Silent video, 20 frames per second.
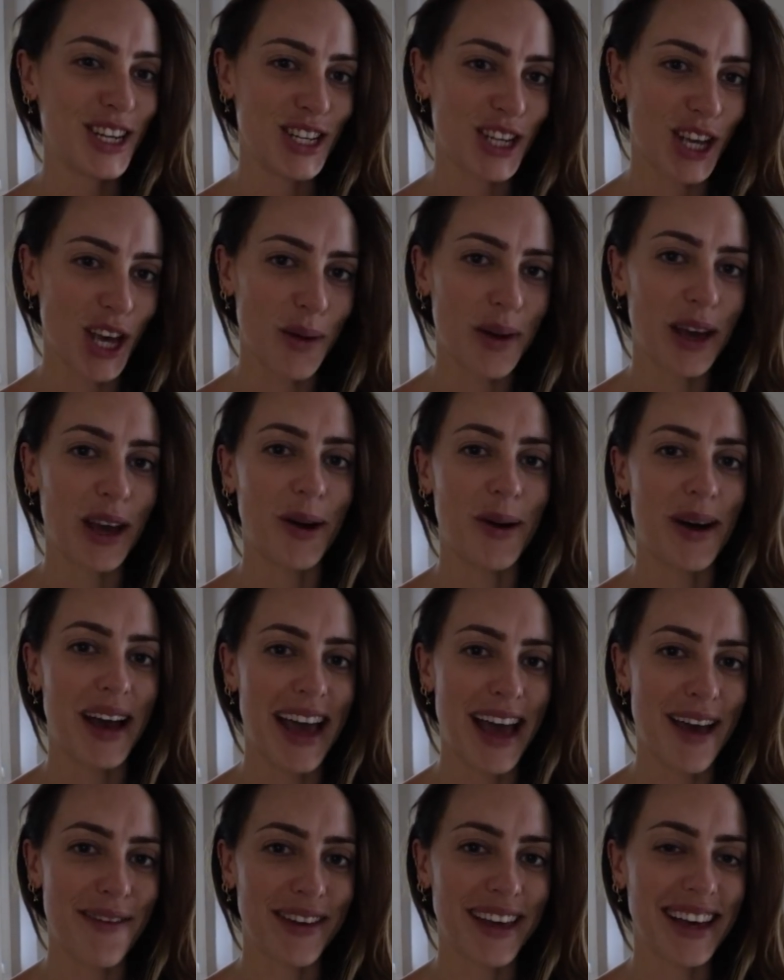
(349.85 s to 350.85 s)
go in quite
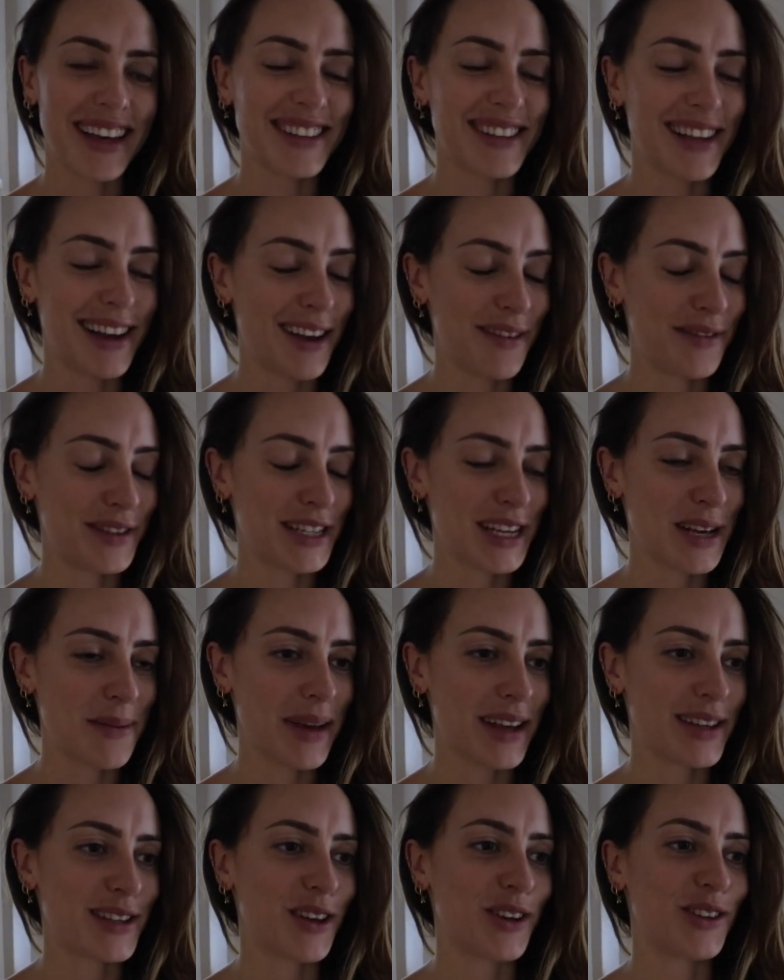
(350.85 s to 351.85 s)
heavy, because I love a deep
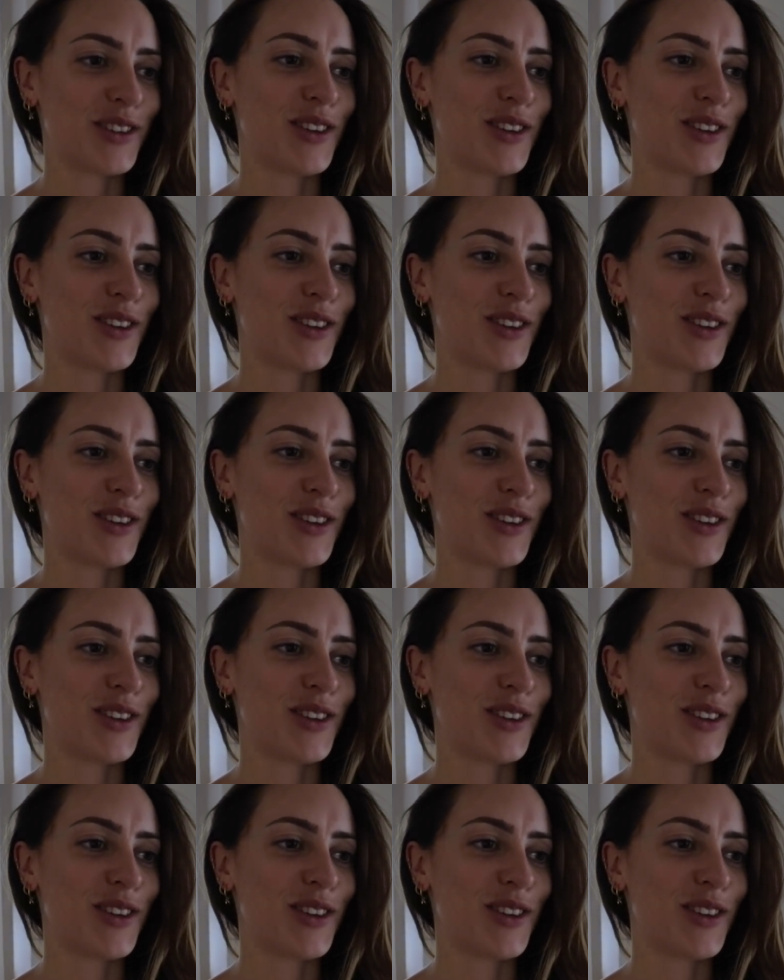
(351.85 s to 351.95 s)
massage,